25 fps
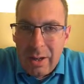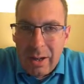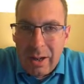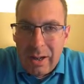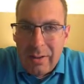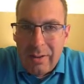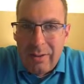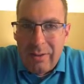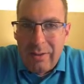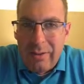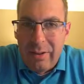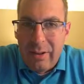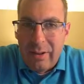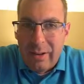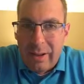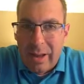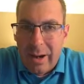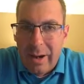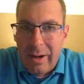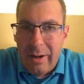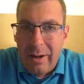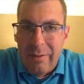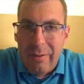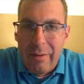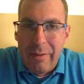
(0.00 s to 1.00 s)
Got to see a
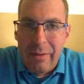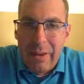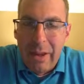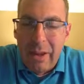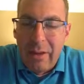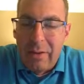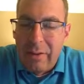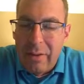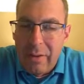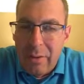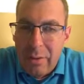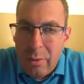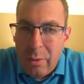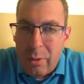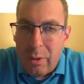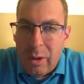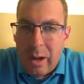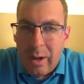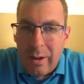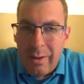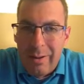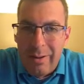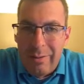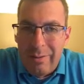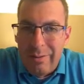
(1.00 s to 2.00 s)
lot of different things and do a
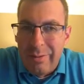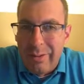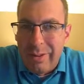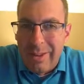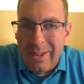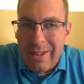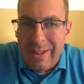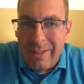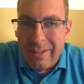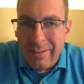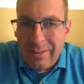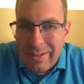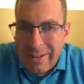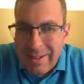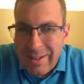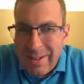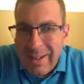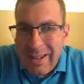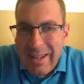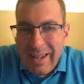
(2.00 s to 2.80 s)
lot of different things.